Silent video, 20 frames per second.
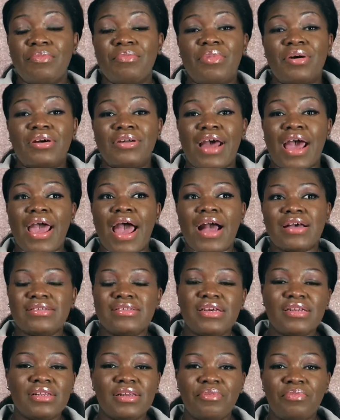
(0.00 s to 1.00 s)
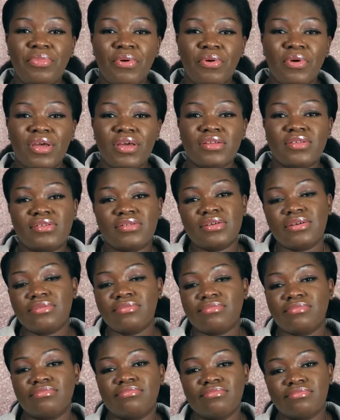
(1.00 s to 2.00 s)
But I accidentally broke it,
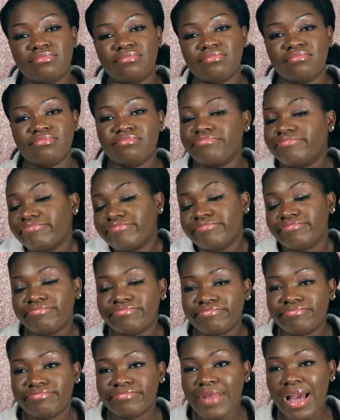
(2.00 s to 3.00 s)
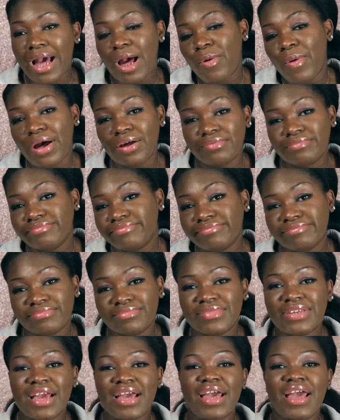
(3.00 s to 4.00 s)
so oh well.
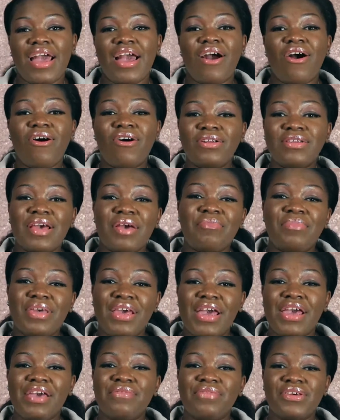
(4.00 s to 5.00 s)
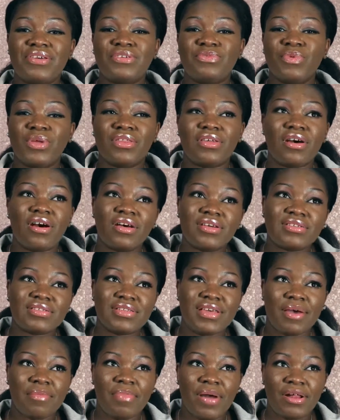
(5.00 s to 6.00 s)
All their behaviors with us,
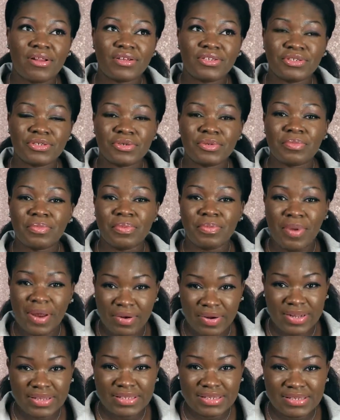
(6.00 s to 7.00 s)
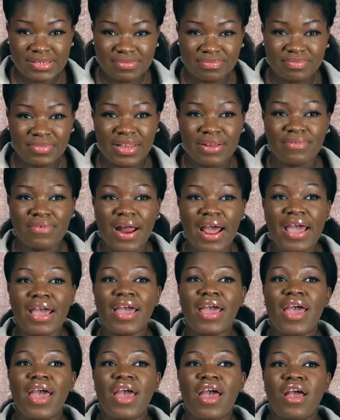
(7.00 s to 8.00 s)
their biological parents, right?